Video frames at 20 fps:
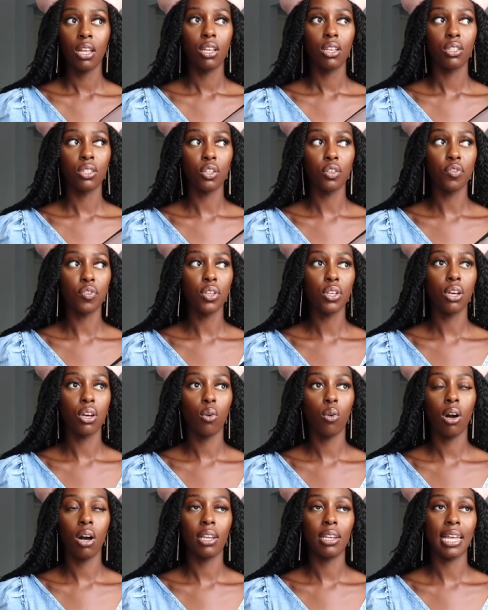So if you go
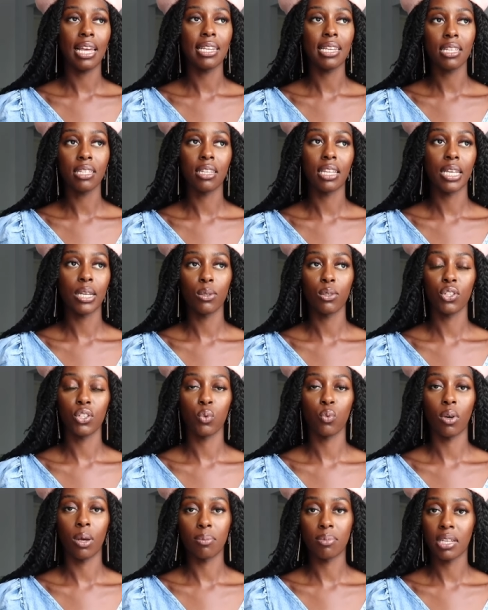on any language's
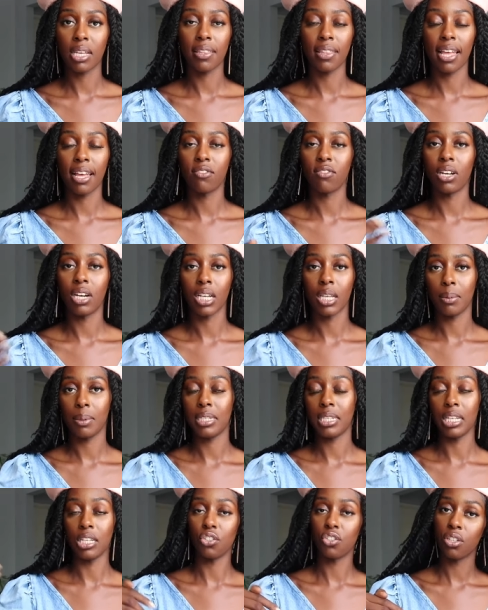website, they have
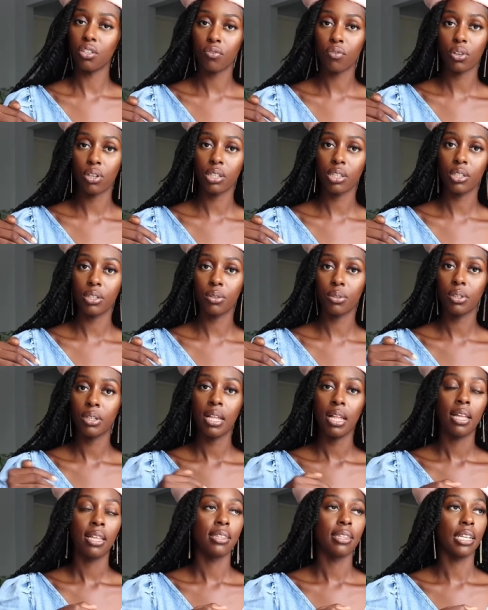documentation for you
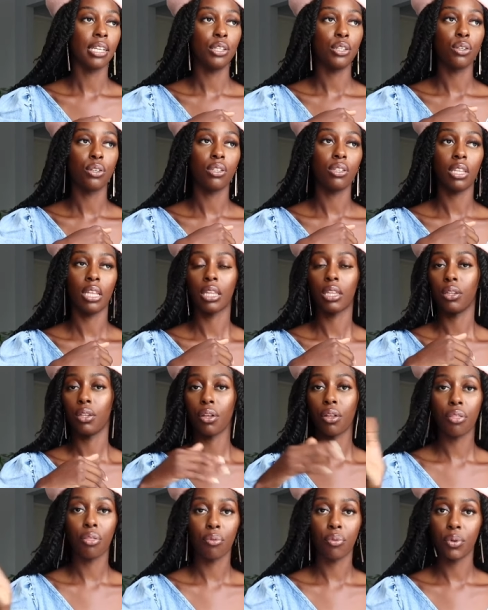that you can like look
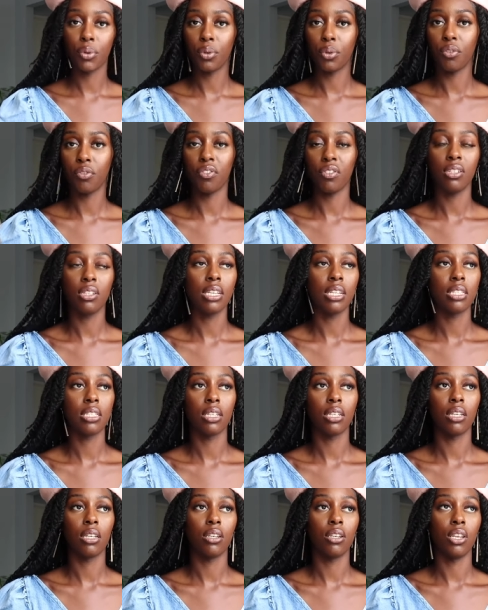through if you need
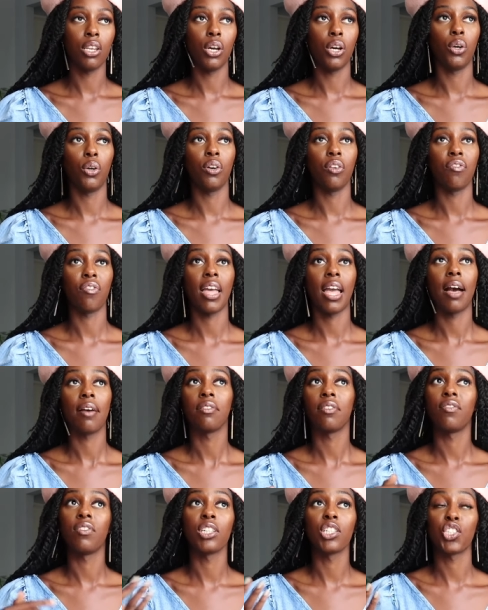to know if they have a
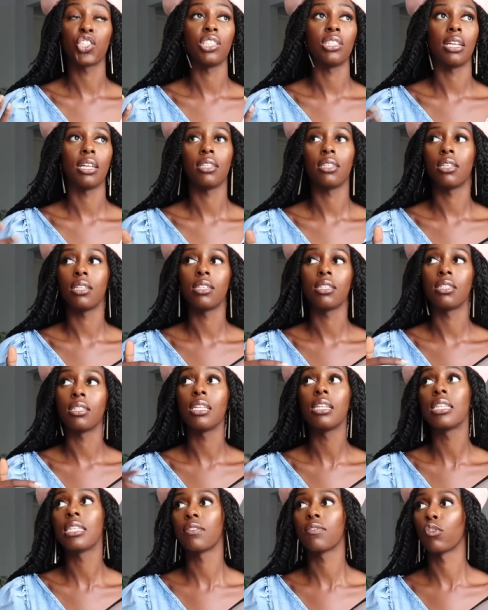function that does
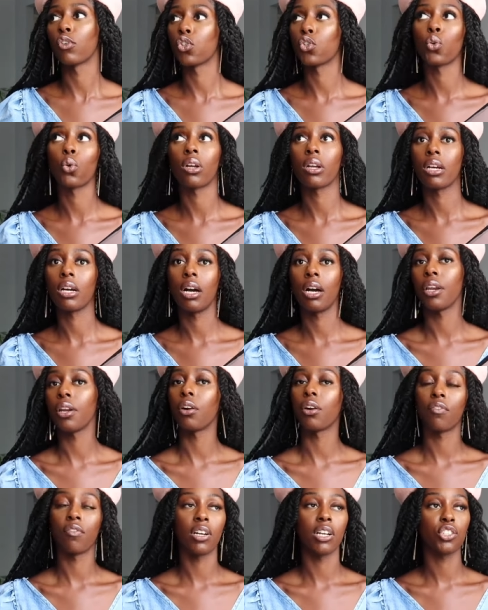this for a shortcut, or
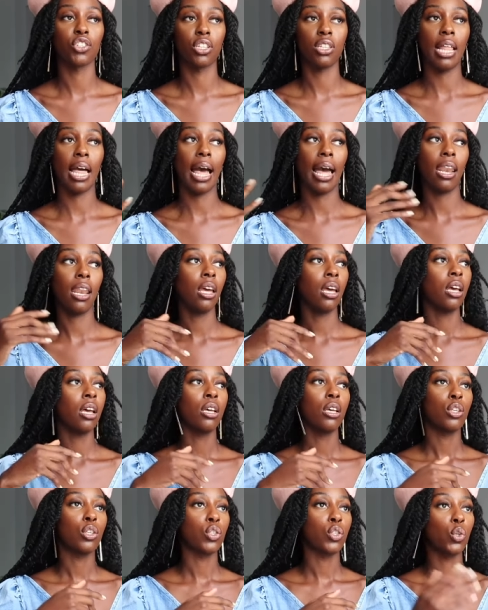a function that
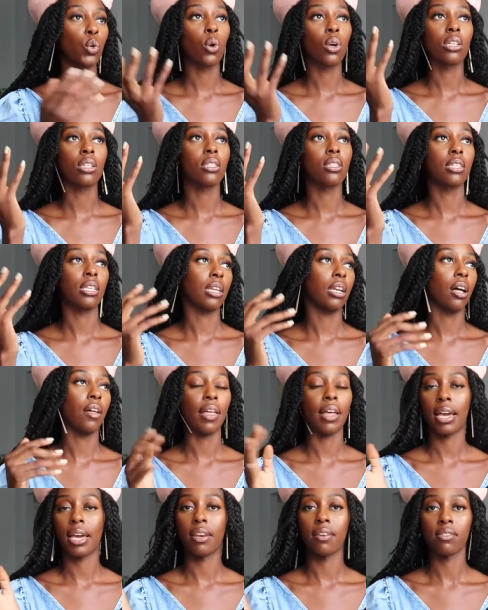sorts and all
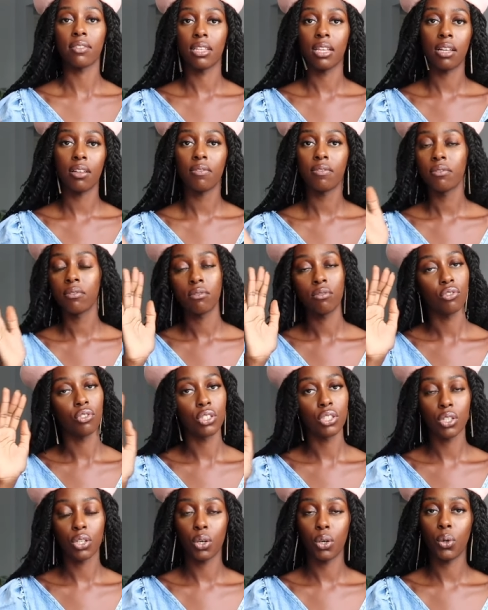that kind of stuff.
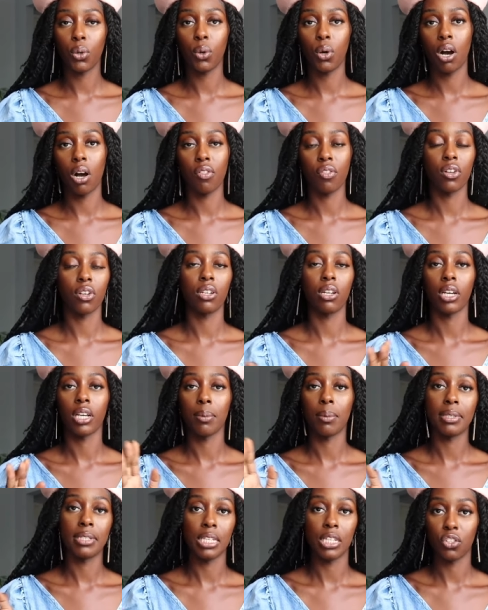Just go on their
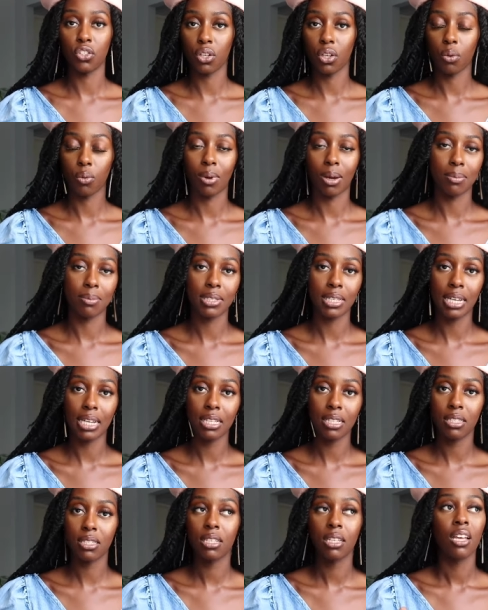documentation
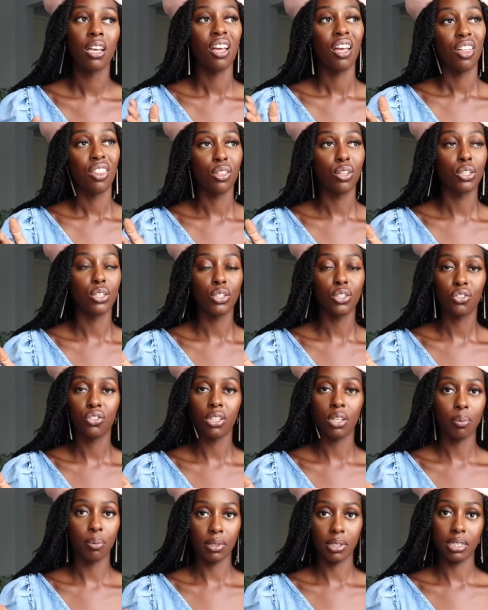websites. They're
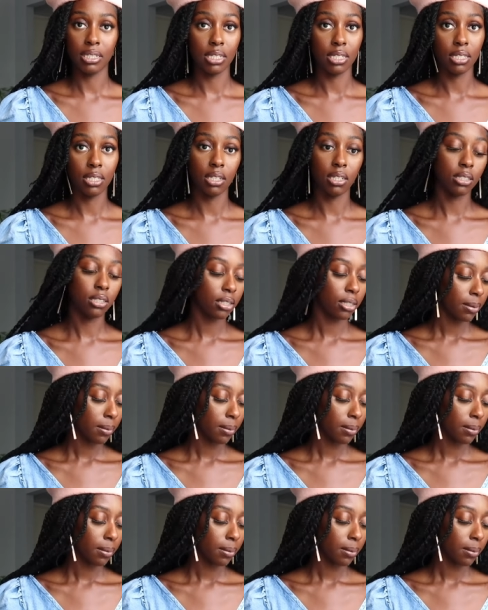usually pretty detailed.